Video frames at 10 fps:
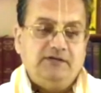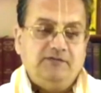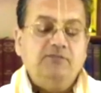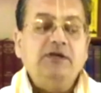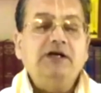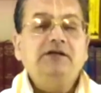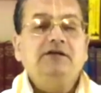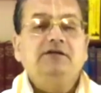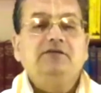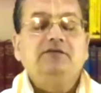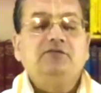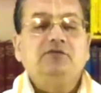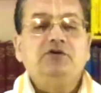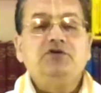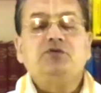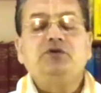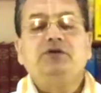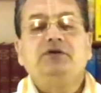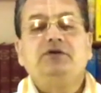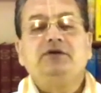But we should
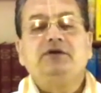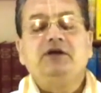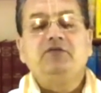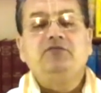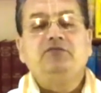give